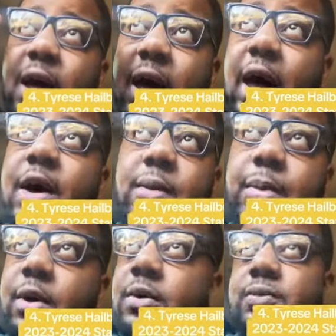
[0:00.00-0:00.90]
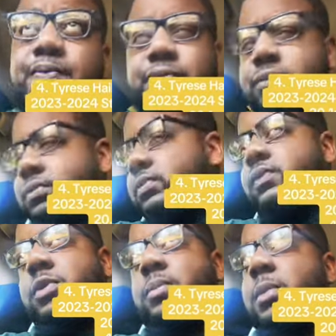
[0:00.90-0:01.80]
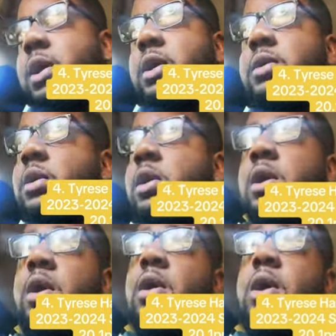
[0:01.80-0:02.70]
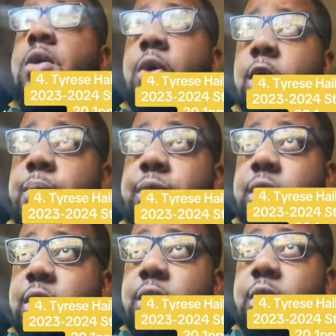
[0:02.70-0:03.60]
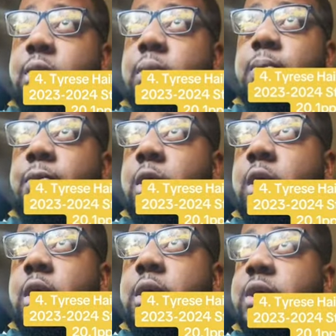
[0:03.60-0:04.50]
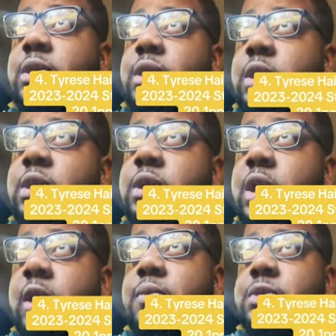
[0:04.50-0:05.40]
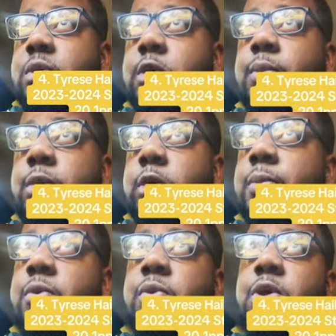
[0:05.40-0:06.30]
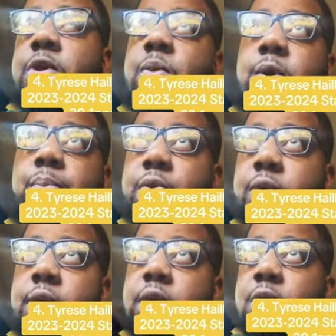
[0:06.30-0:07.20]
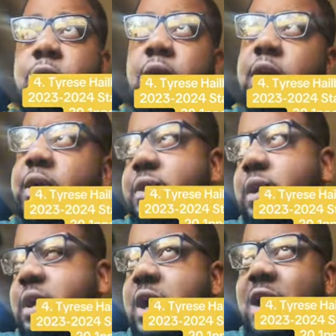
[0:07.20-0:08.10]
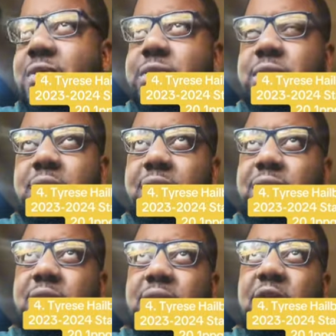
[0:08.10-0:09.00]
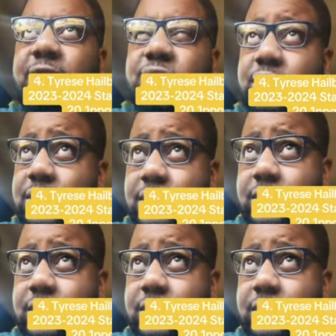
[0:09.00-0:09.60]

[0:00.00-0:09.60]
Hailburton. Man, incredible year. Another season averaging a double-double with 20 points. And I think he had, 11 assists